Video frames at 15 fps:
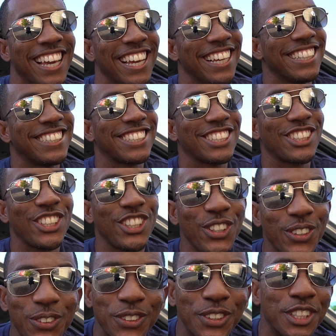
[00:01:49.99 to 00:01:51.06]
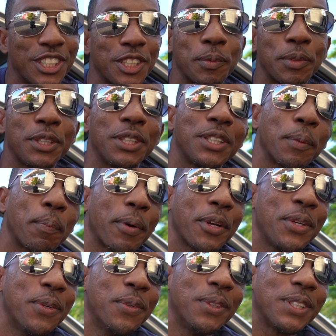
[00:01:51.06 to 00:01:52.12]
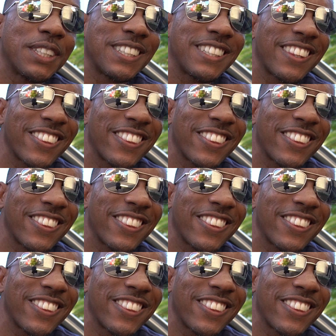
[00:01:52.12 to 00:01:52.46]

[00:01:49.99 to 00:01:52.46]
It's tuned to produce